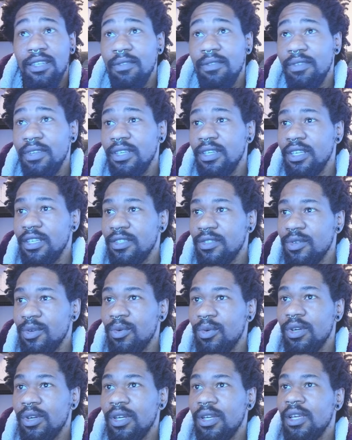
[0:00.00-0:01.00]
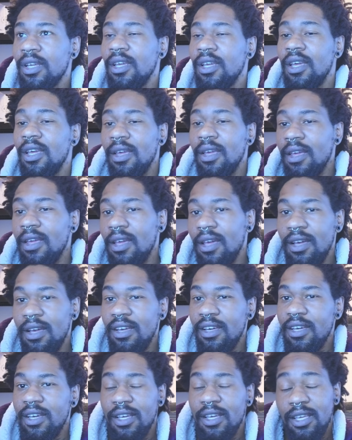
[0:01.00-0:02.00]
in Discord.
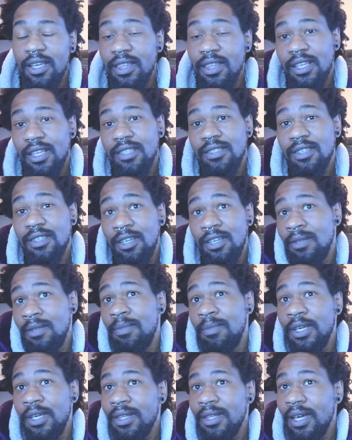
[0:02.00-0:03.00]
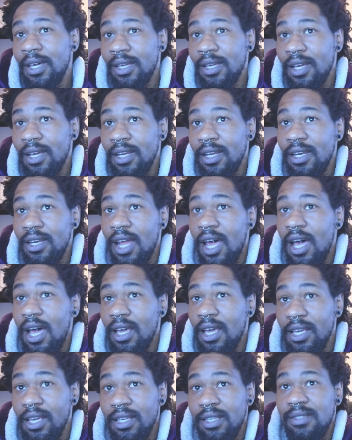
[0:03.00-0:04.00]
This could be like a
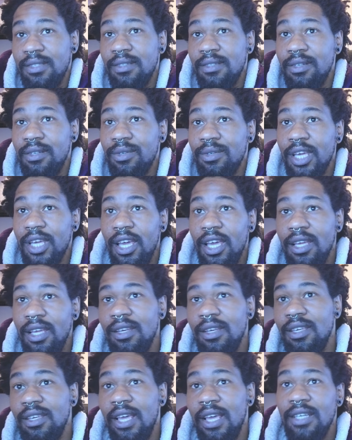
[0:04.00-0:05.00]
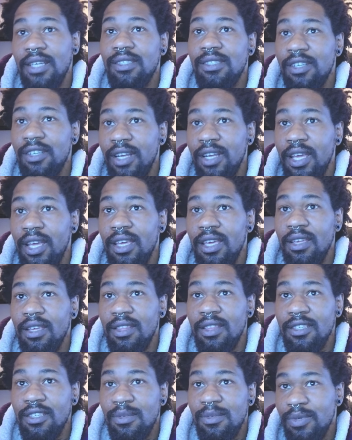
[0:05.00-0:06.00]
nice little gain. Yesterday,
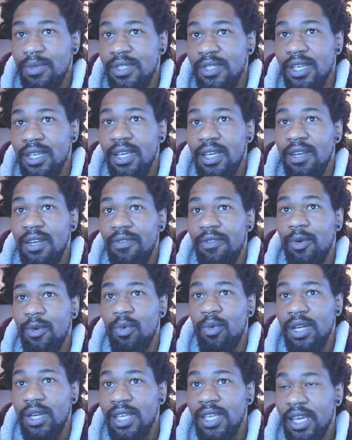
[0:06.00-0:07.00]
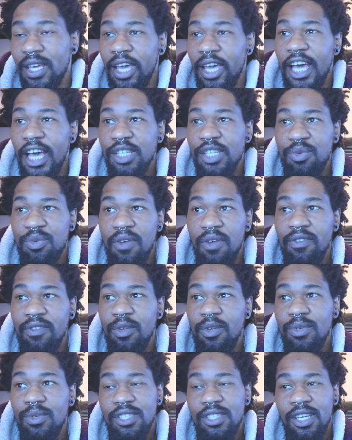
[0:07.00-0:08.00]
this was sitting for 1 gigahash
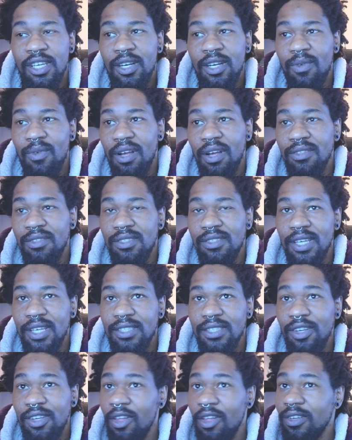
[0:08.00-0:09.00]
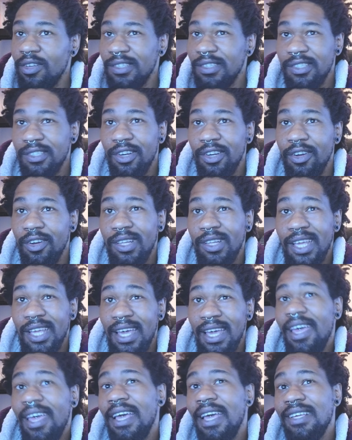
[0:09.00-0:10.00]
revenue was sitting around $6. It's currently
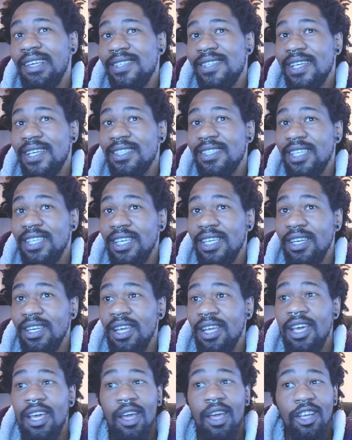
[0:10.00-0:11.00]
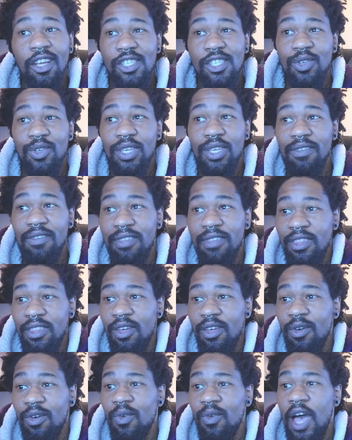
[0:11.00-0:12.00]
at 816. So even
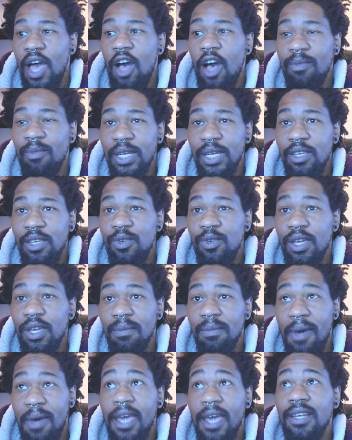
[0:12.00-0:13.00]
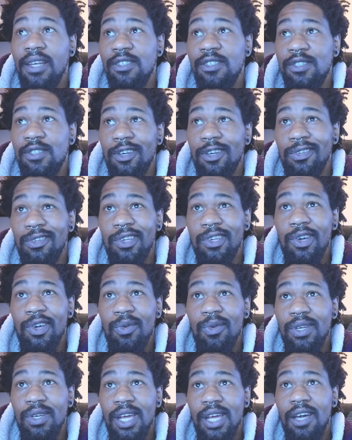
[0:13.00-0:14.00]
though how many you can mine is certainly
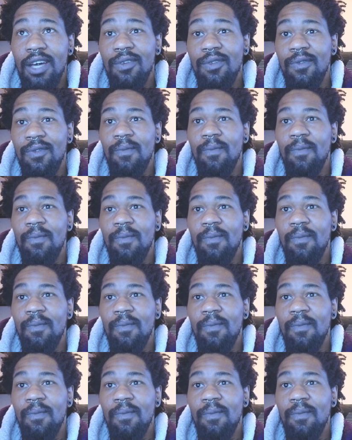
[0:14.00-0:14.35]
going down,